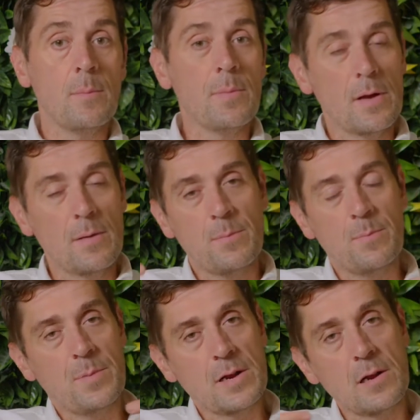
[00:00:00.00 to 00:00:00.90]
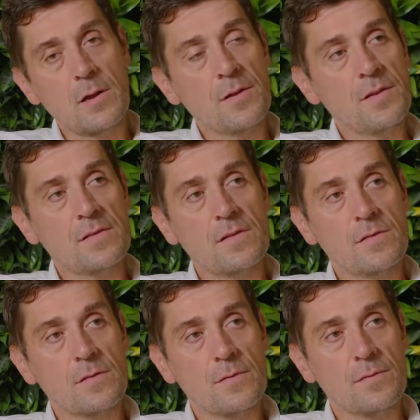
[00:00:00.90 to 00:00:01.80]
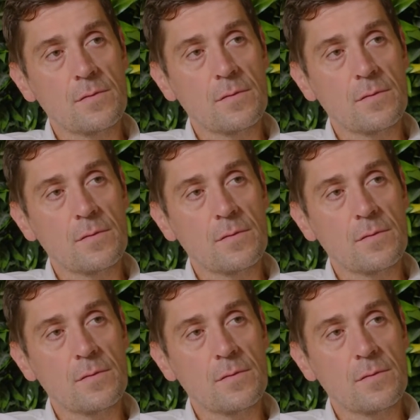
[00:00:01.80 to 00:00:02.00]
But a lot of this is sort of